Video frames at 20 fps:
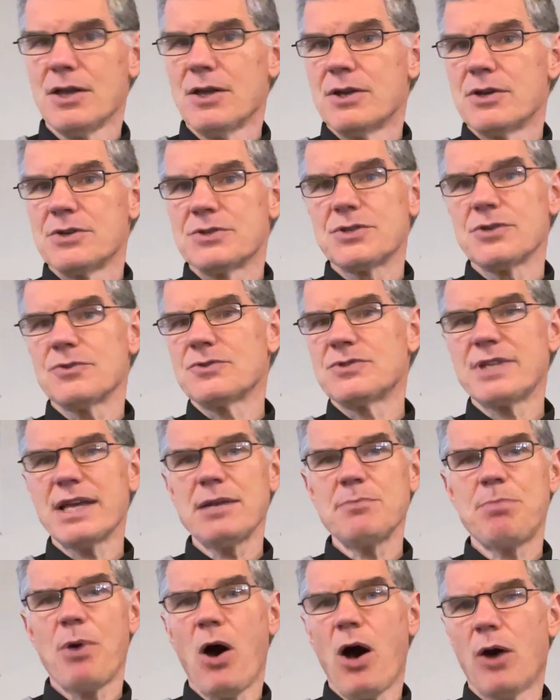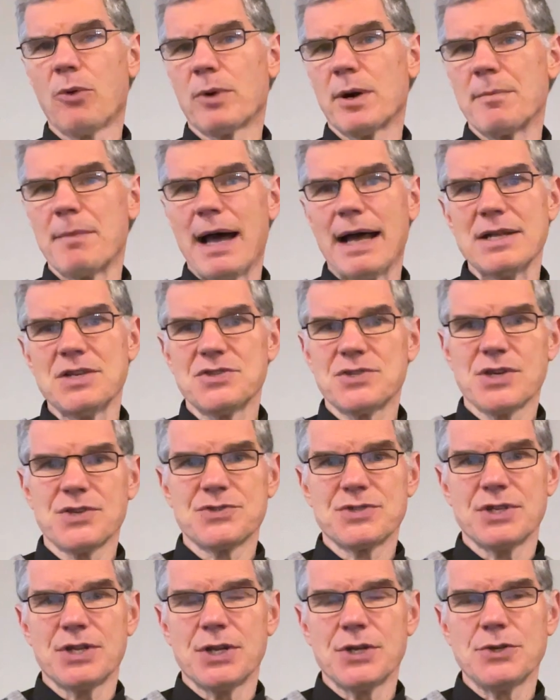So St. Paul reminds
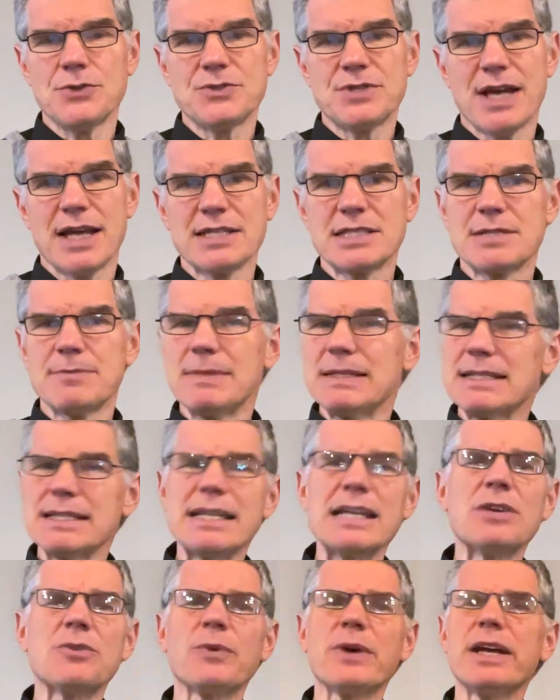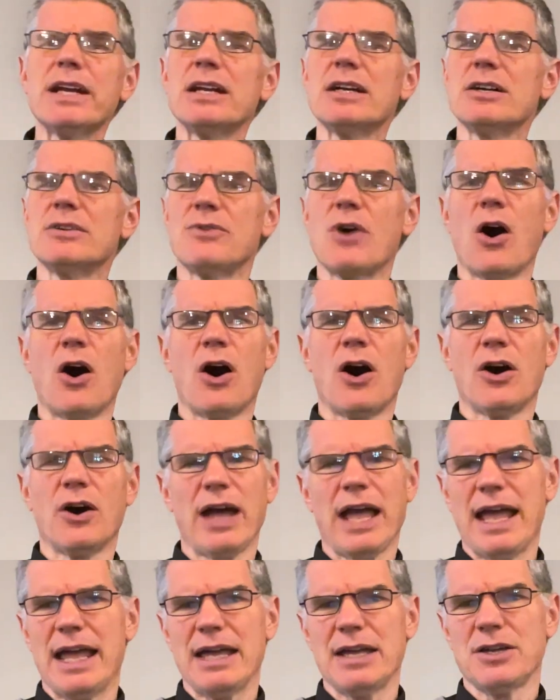us in the New Testament to get rid of all
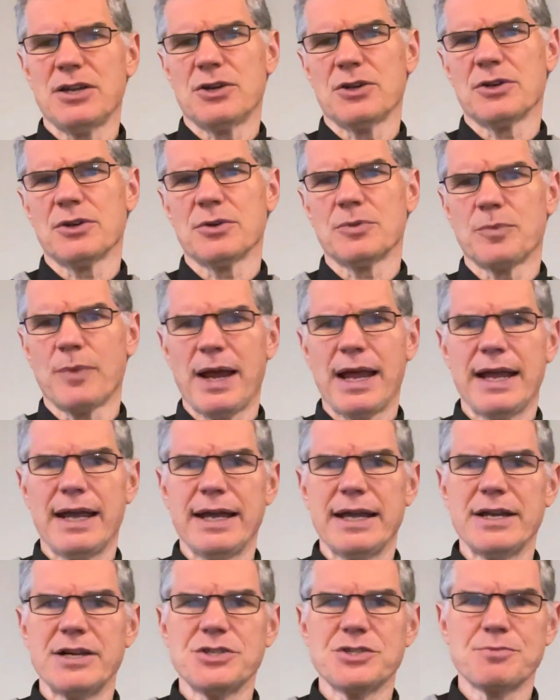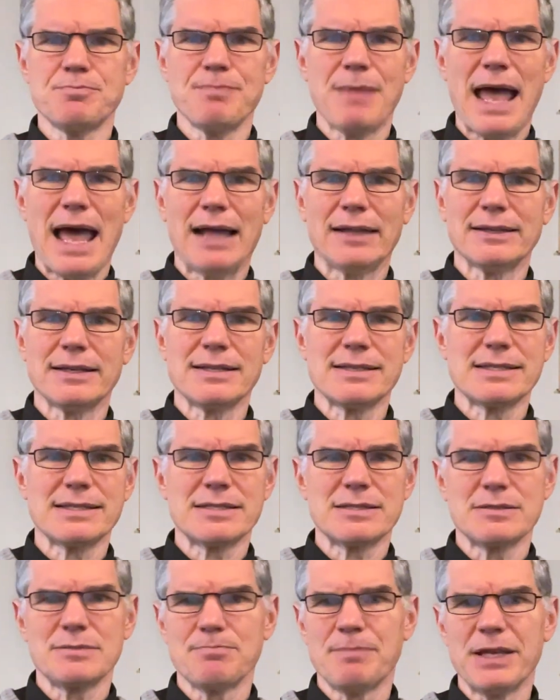anger, rage,
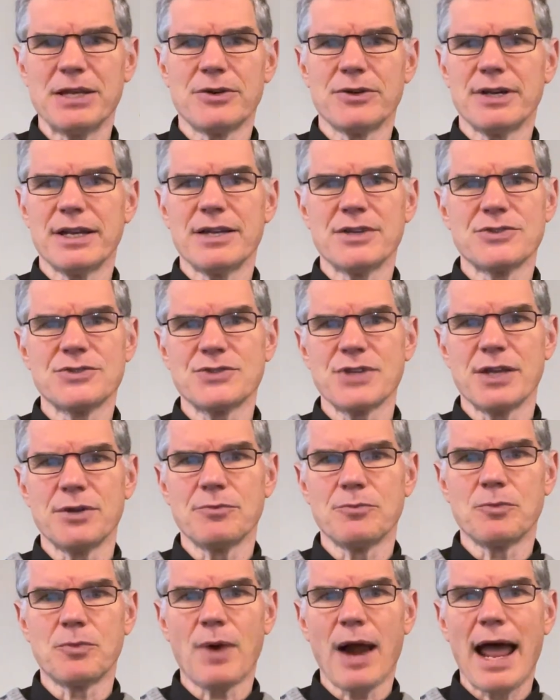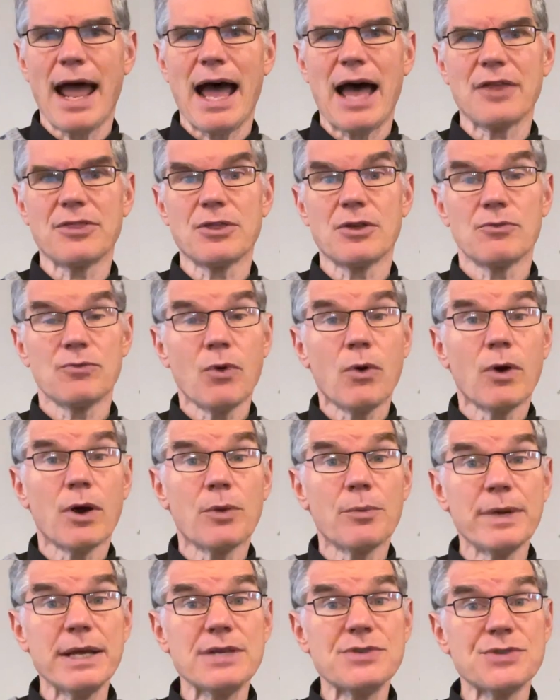malice, bitterness, and wrath for
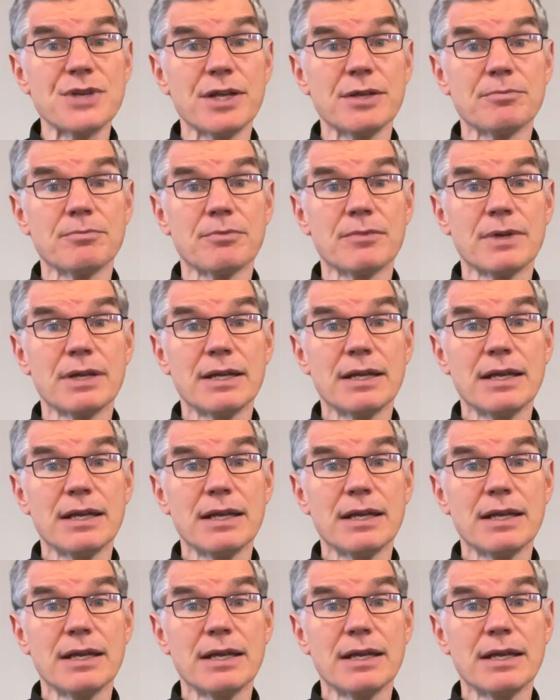a reason.